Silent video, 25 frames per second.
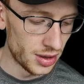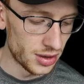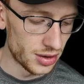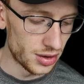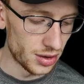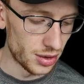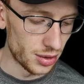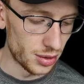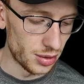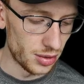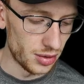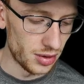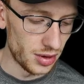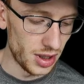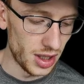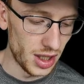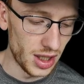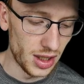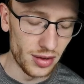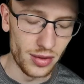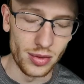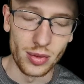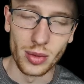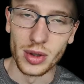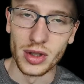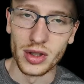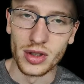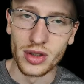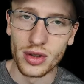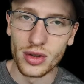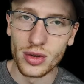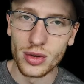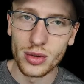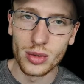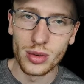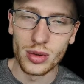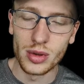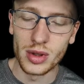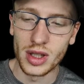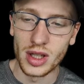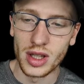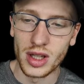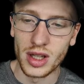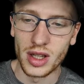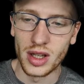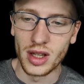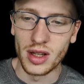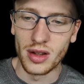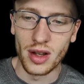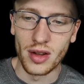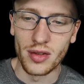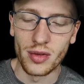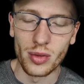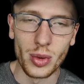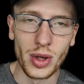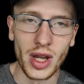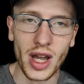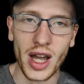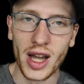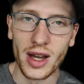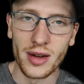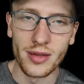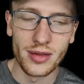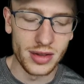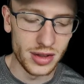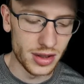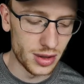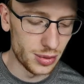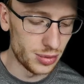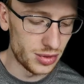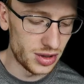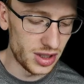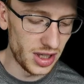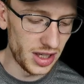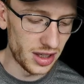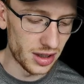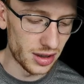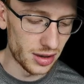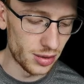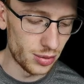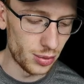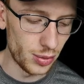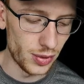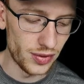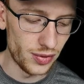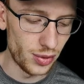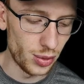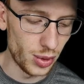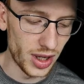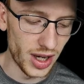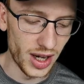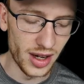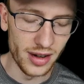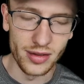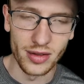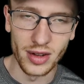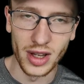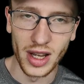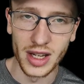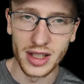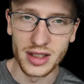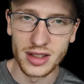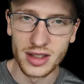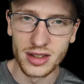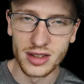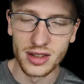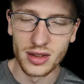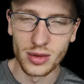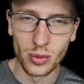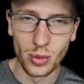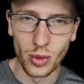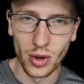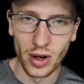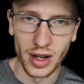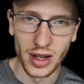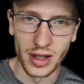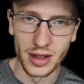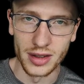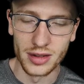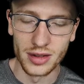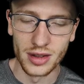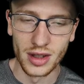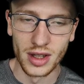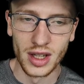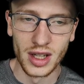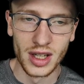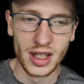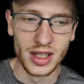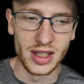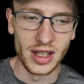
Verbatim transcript: So if we do, if we have some data, if we have x's and y's,